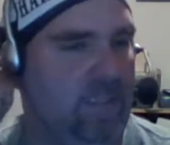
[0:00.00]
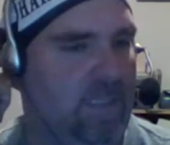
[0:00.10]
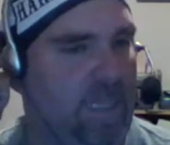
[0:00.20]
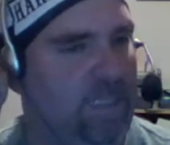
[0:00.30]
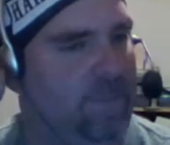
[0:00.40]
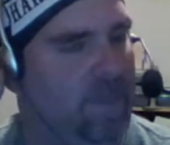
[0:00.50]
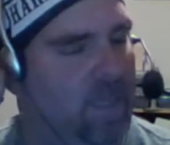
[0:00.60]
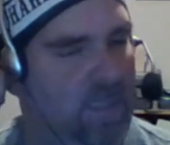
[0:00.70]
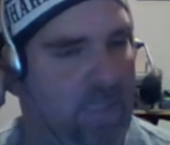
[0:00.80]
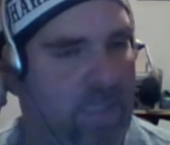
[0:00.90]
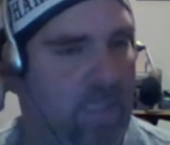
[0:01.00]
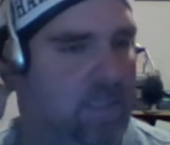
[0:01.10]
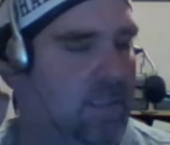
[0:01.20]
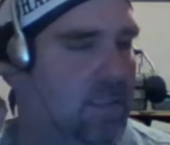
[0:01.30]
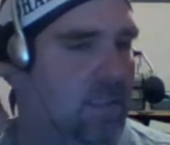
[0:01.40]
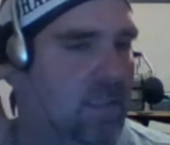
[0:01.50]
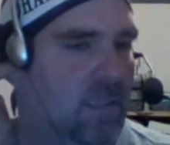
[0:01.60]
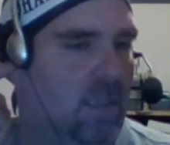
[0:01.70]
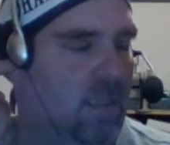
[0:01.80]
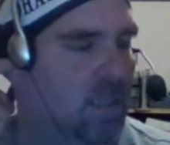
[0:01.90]
just double teamed
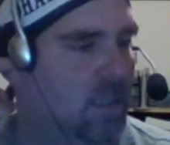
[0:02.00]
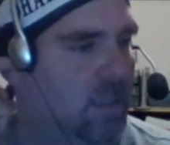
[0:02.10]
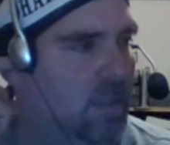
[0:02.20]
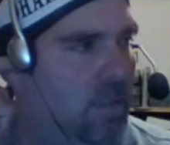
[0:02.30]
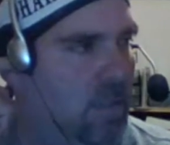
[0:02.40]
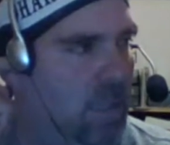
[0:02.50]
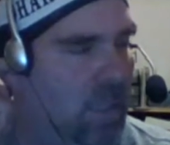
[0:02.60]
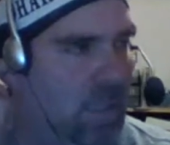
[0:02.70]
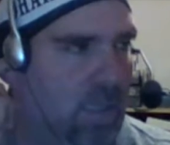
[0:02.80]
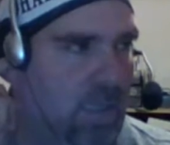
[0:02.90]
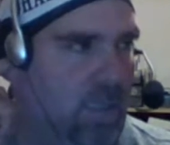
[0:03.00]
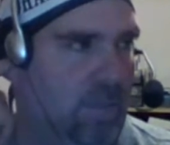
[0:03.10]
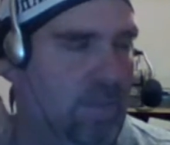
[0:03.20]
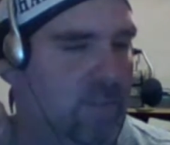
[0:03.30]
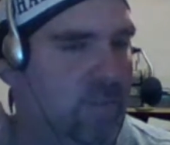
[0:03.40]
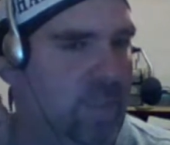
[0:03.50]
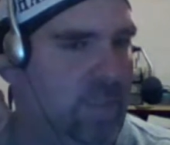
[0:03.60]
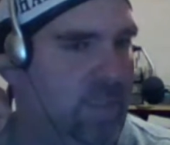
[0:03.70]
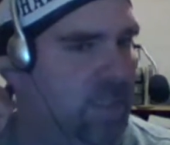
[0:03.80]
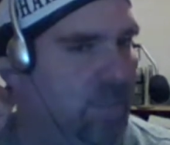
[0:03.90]
by by Mandy and, and, and
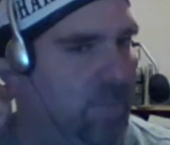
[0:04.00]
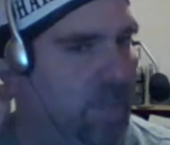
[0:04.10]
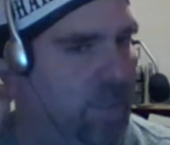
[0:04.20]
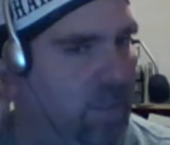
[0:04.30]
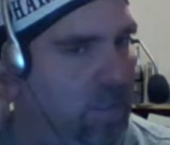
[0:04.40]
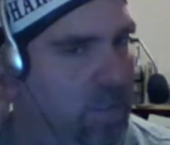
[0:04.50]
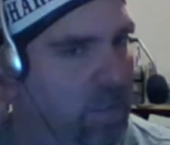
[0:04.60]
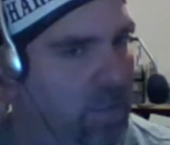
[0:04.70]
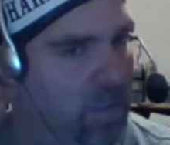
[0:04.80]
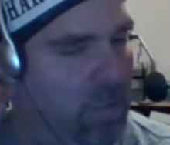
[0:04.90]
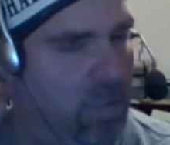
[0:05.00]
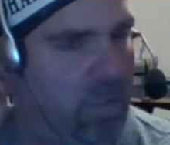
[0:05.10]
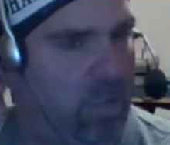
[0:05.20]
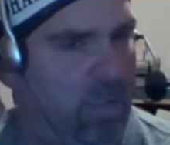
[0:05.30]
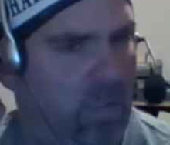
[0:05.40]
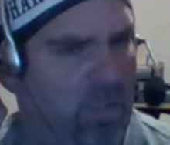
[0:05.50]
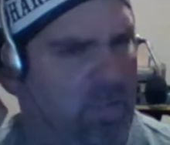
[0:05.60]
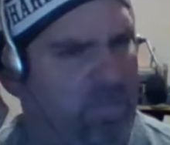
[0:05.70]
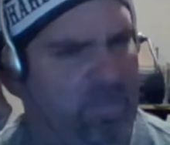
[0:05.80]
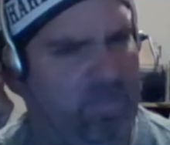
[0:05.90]
Boo Sonya Deville.
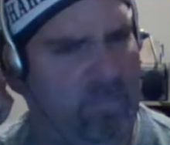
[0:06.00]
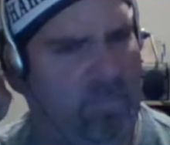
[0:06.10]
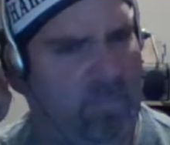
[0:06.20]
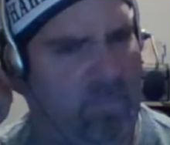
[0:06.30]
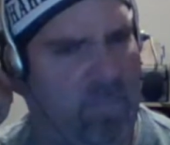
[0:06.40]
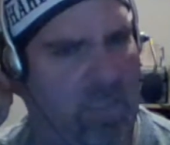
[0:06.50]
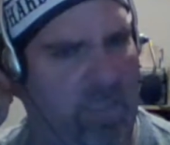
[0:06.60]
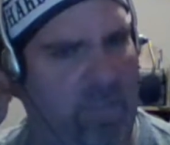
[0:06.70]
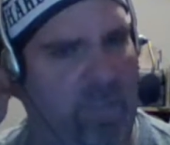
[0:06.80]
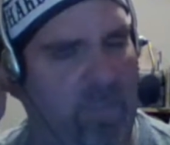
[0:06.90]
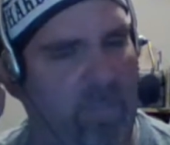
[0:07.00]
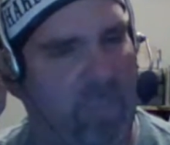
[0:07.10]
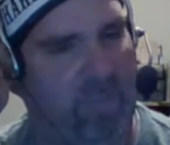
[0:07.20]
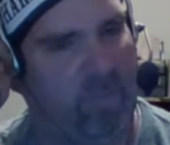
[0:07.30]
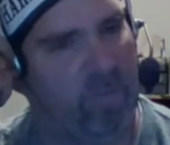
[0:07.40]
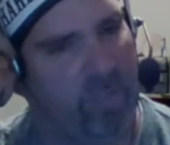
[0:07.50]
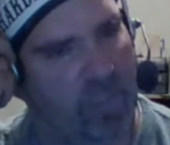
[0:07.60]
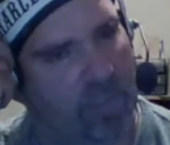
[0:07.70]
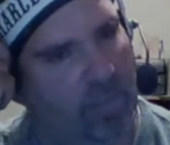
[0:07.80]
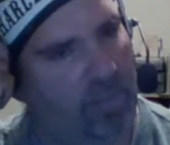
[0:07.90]
And then it's Carmella's turn to get double teamed by
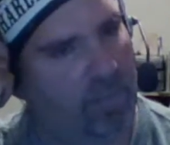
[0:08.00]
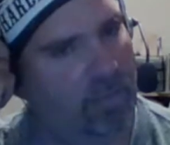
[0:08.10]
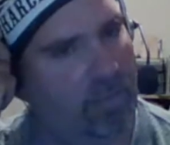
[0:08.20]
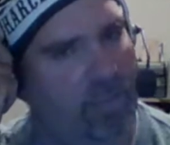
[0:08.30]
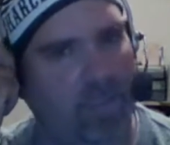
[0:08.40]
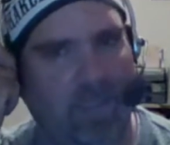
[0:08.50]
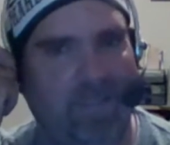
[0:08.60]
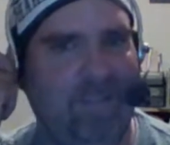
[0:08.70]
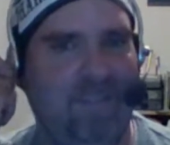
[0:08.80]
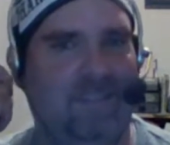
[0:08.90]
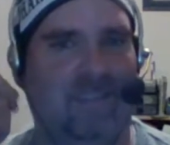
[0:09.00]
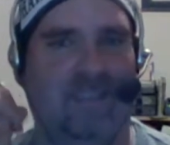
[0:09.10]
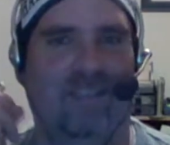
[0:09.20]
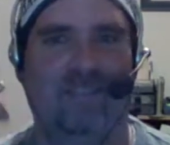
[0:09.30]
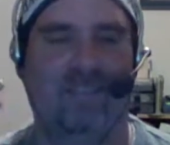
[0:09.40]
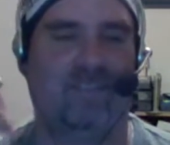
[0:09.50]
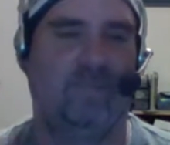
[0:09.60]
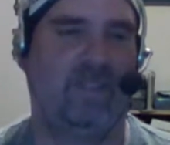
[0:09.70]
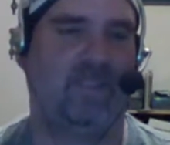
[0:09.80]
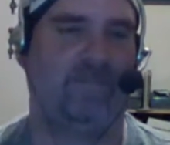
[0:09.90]
Mandy Rose and Boo Sonya Deville.
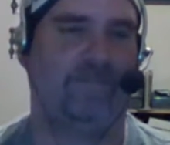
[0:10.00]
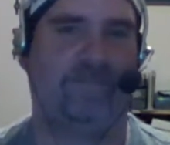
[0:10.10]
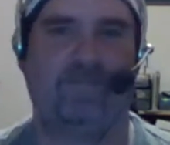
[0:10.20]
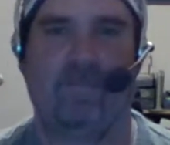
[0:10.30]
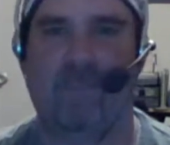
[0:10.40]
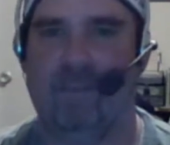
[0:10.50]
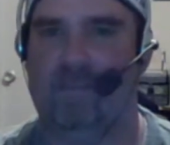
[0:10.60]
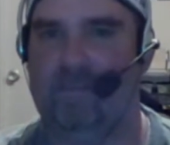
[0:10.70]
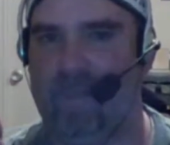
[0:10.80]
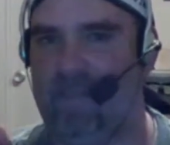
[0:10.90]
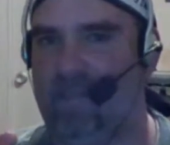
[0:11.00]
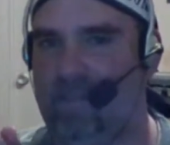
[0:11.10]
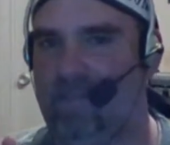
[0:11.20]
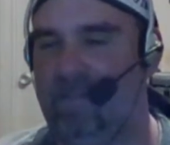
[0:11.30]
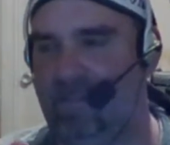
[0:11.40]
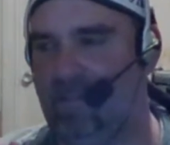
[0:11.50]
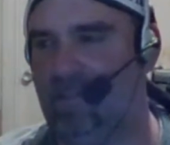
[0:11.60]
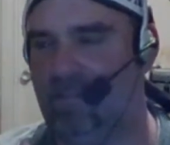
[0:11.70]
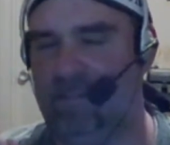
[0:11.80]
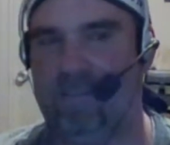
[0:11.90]
Eventually, Lacey Evans does get in.
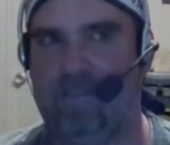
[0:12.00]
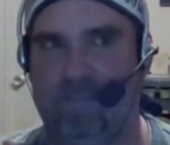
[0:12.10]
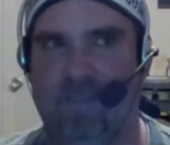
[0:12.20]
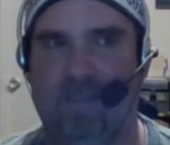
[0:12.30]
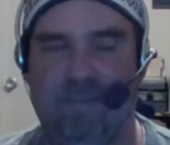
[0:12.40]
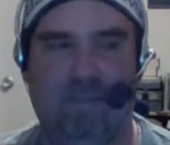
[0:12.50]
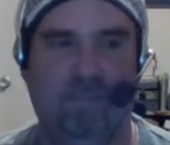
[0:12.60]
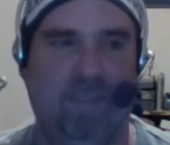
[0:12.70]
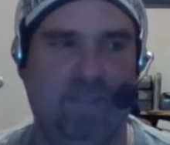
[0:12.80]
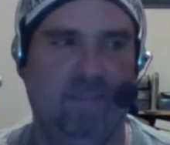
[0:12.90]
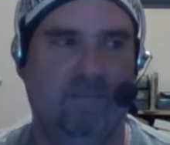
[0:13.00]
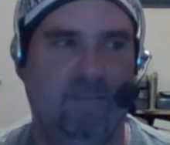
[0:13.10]
Uh, then it becomes a spot fest.